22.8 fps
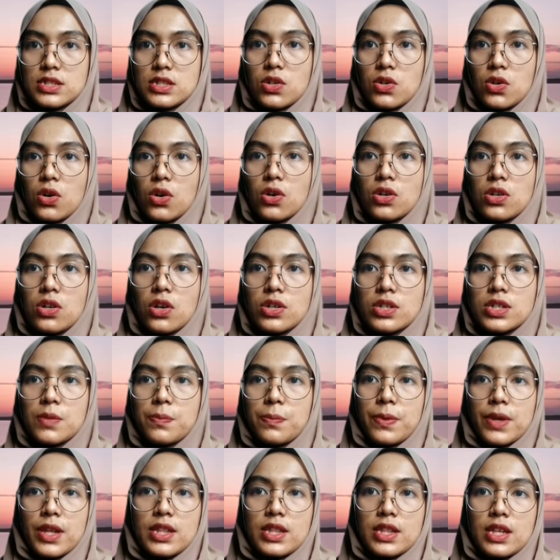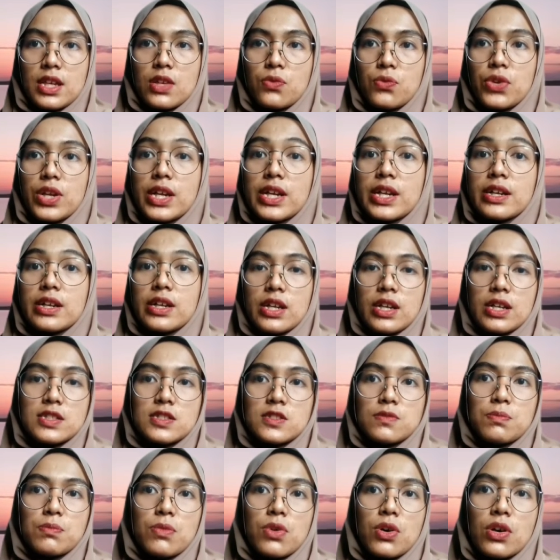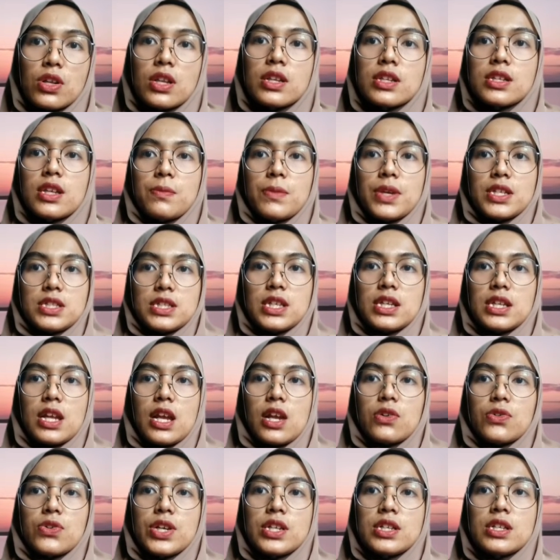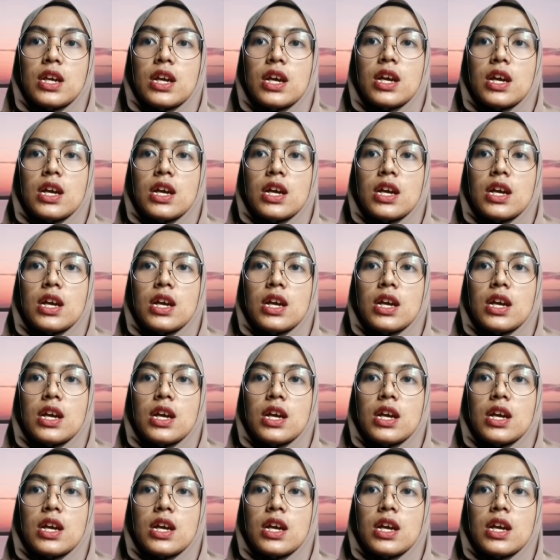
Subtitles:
the hole on the pattern will create a small dimension that ruin